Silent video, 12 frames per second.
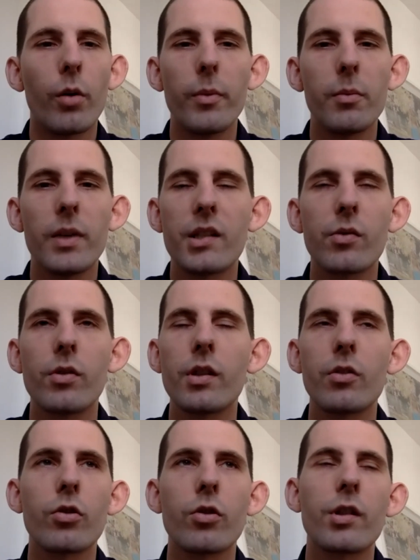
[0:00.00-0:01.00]
mean, Mies was
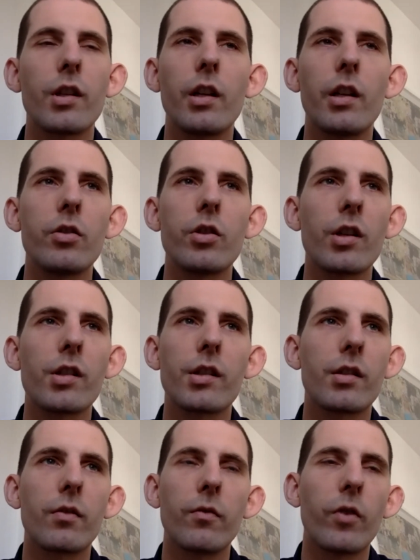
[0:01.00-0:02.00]
interested in
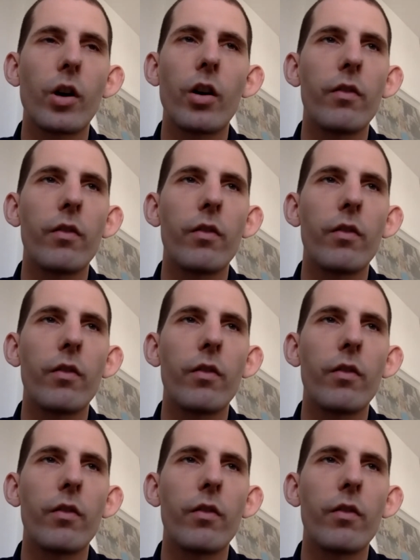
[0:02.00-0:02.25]
just very,